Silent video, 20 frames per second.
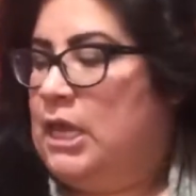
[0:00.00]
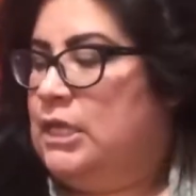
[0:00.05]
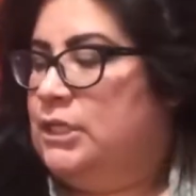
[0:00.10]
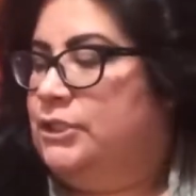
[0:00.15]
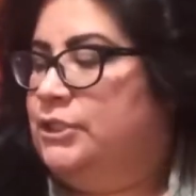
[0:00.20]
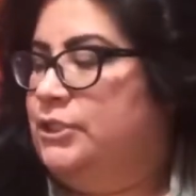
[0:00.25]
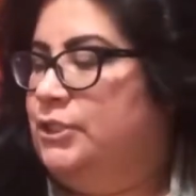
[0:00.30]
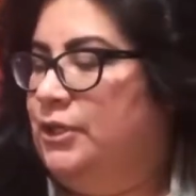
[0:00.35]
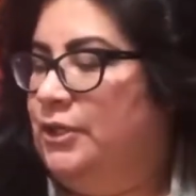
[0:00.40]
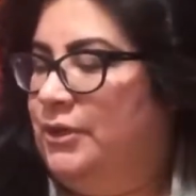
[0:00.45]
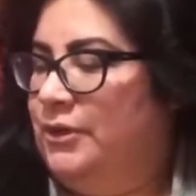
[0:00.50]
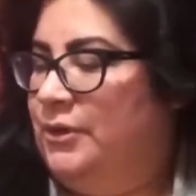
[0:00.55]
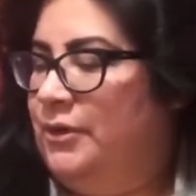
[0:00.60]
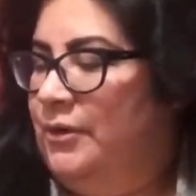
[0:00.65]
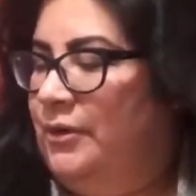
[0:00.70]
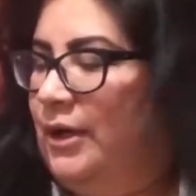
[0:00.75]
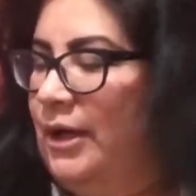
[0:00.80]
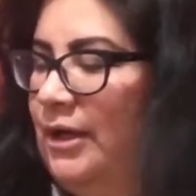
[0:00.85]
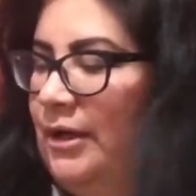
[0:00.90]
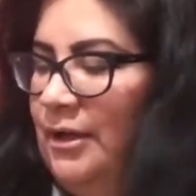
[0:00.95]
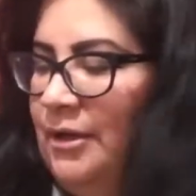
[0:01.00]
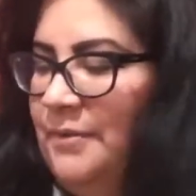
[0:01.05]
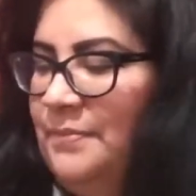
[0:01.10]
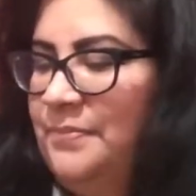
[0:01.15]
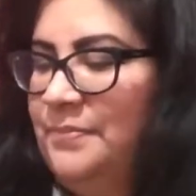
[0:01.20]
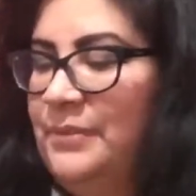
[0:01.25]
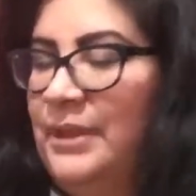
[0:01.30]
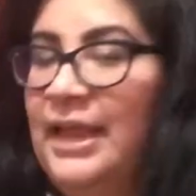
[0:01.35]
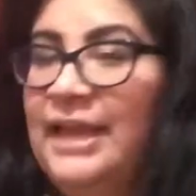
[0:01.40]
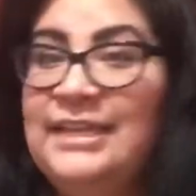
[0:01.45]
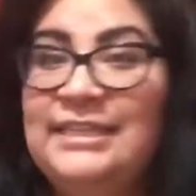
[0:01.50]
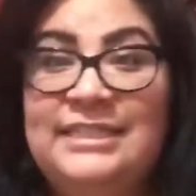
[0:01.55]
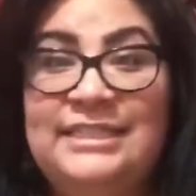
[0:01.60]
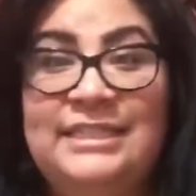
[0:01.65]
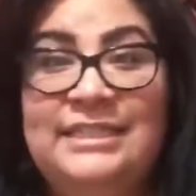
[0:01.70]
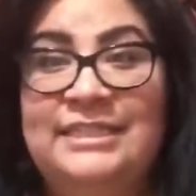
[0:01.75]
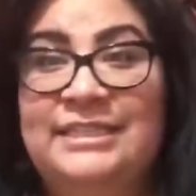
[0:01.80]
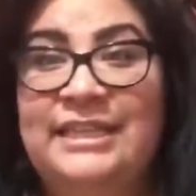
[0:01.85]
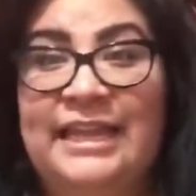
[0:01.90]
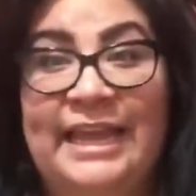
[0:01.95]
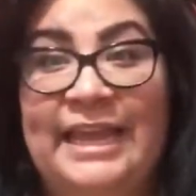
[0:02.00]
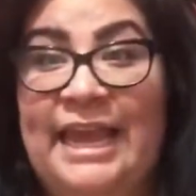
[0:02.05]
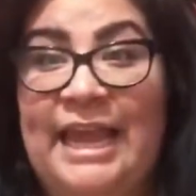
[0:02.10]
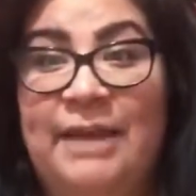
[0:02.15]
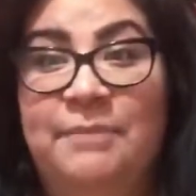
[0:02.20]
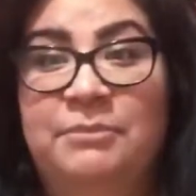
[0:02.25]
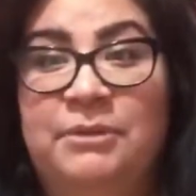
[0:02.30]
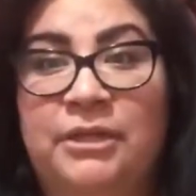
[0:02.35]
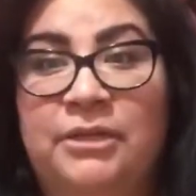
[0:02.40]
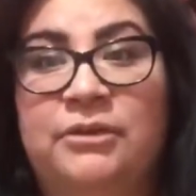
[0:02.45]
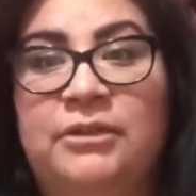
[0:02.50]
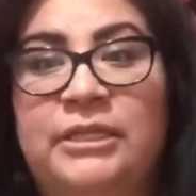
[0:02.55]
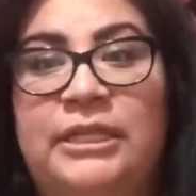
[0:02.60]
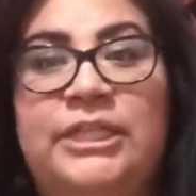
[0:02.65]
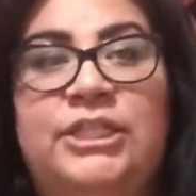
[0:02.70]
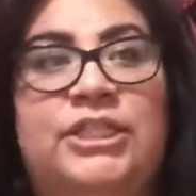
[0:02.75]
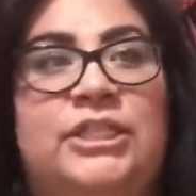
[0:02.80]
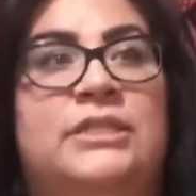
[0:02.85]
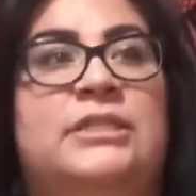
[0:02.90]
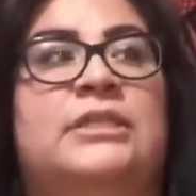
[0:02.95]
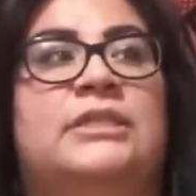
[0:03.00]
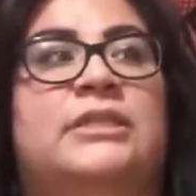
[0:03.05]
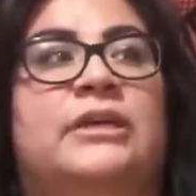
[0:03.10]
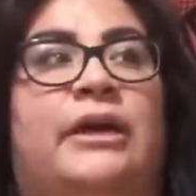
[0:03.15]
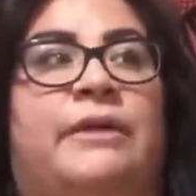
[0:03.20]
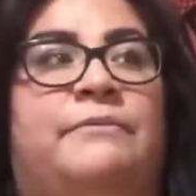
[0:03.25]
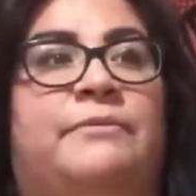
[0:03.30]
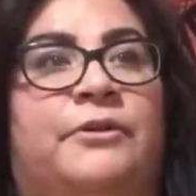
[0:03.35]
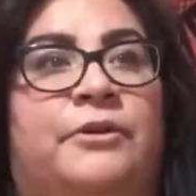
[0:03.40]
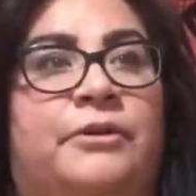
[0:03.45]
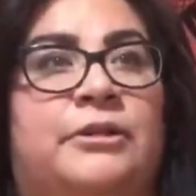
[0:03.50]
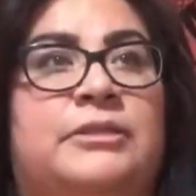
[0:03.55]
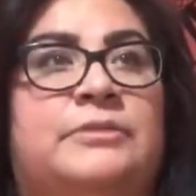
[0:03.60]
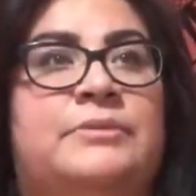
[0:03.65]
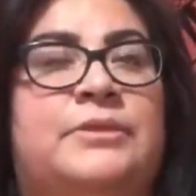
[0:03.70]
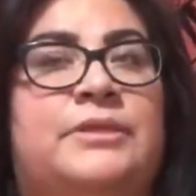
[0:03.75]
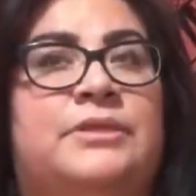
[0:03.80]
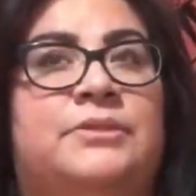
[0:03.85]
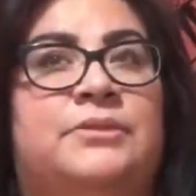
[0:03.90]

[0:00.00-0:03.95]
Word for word: So um, it they came literally just in time for Christmas.